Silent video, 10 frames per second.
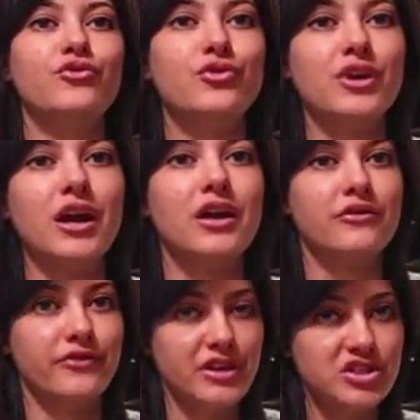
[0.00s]
For
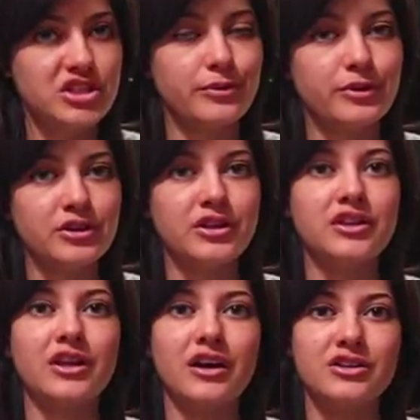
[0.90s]
vegetables
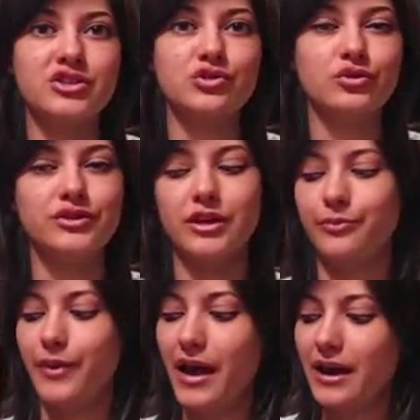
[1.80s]
that are sold
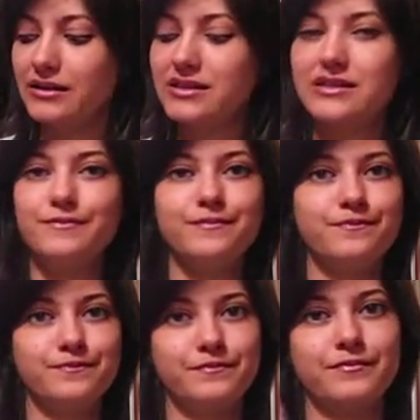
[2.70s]
in bags,
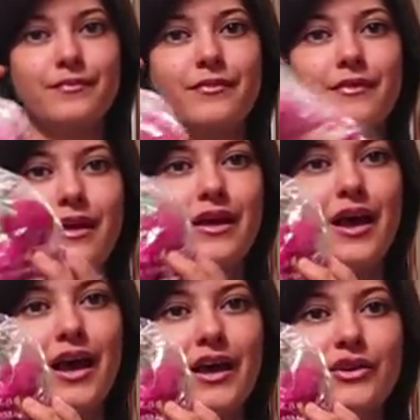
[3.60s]

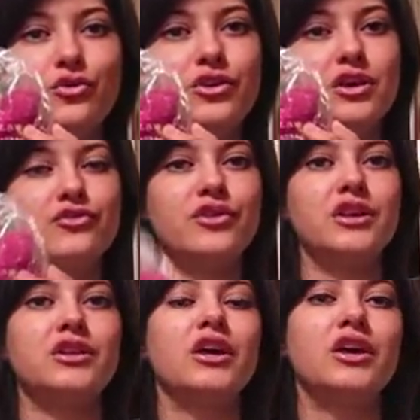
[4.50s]
you can
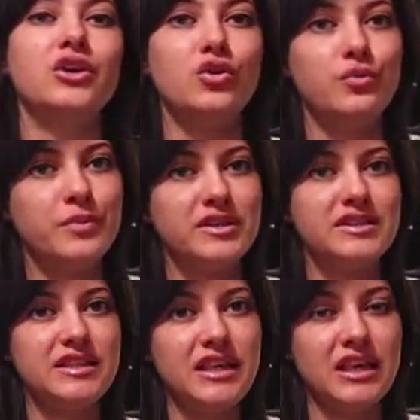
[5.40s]
read
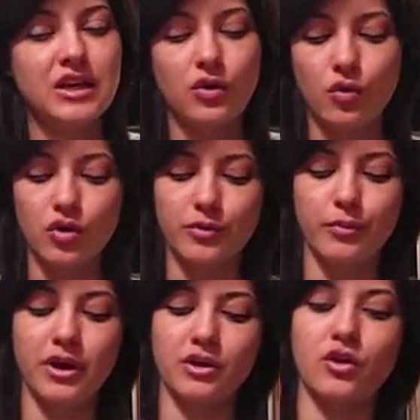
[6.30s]
UPC or
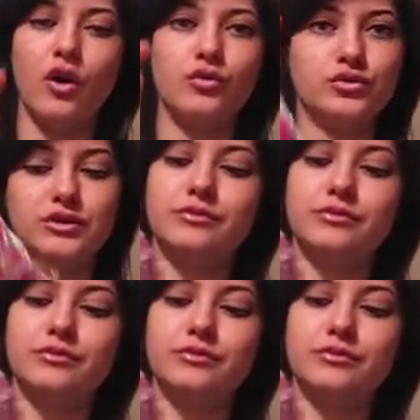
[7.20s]
barcode,